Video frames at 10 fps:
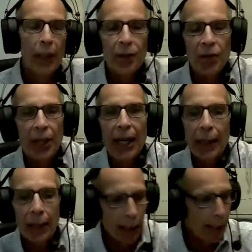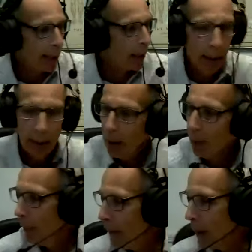is that like?
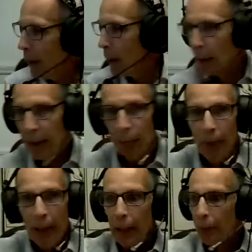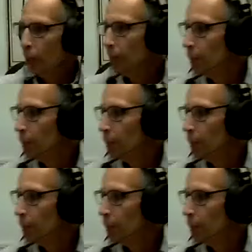It'd be like me